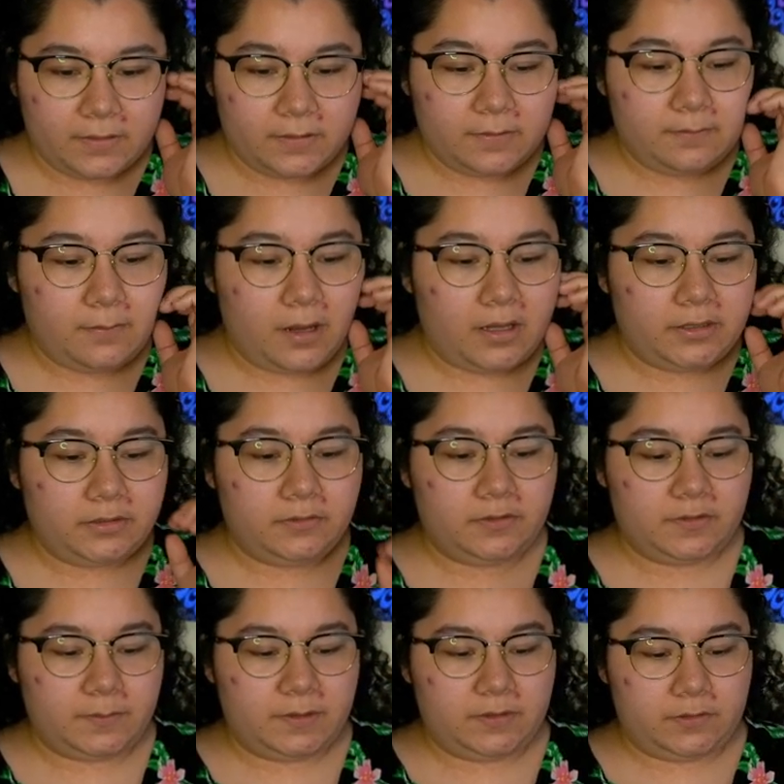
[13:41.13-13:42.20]
The modern
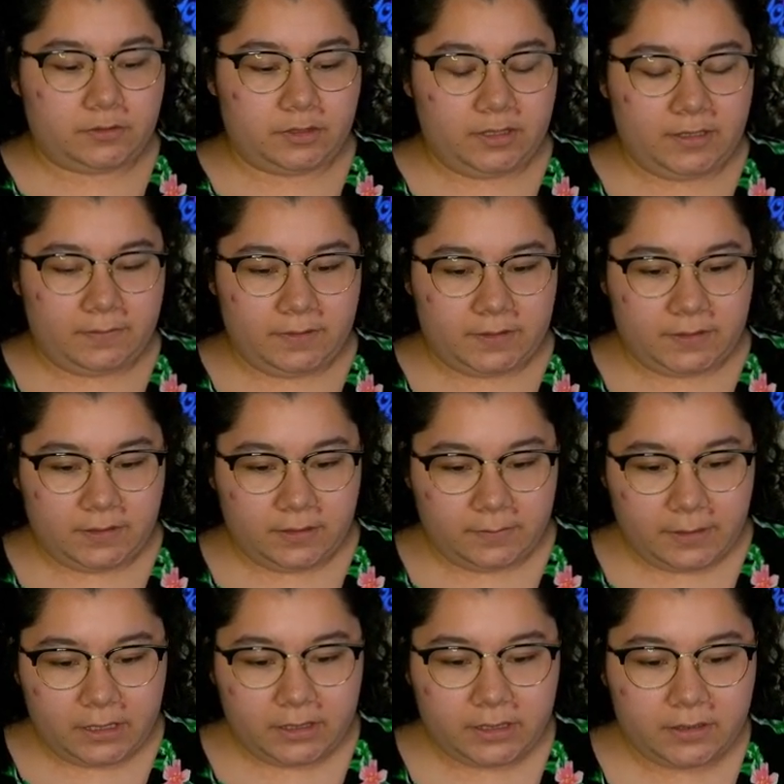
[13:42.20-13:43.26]
Christmas tree that we see in
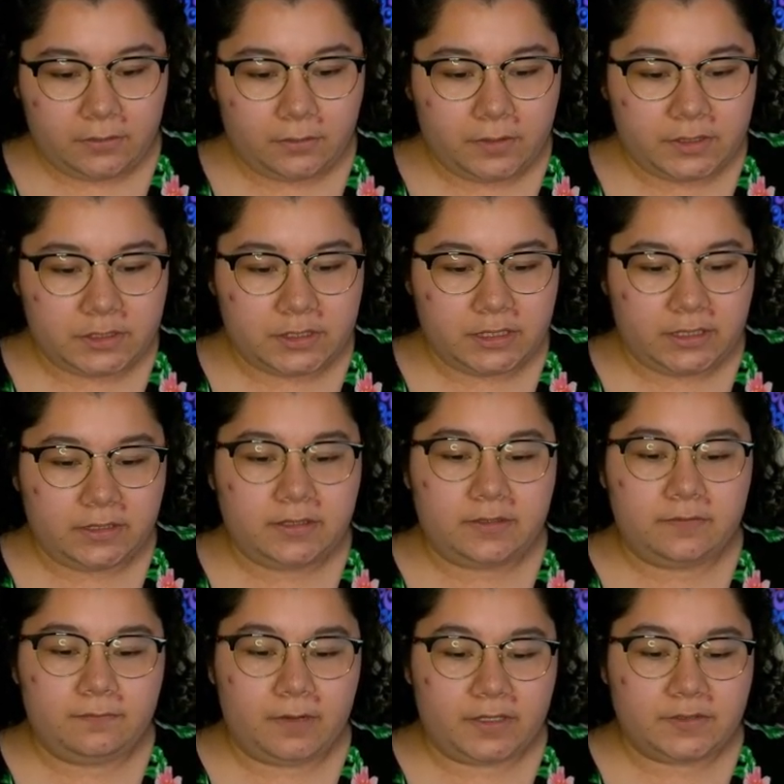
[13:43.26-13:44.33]
America originated
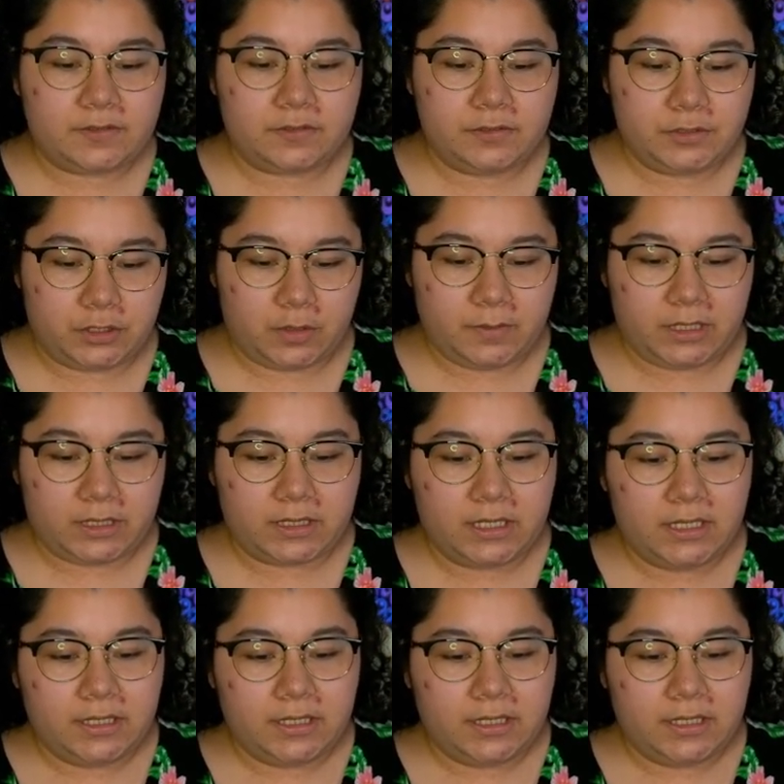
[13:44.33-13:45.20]
in Western Germany.